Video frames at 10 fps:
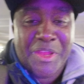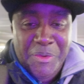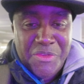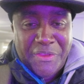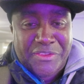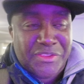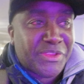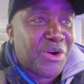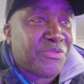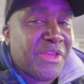you know, when you think to
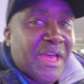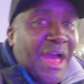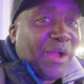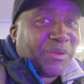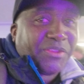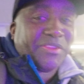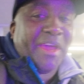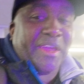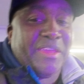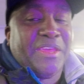yourself, hang on a
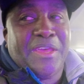sec,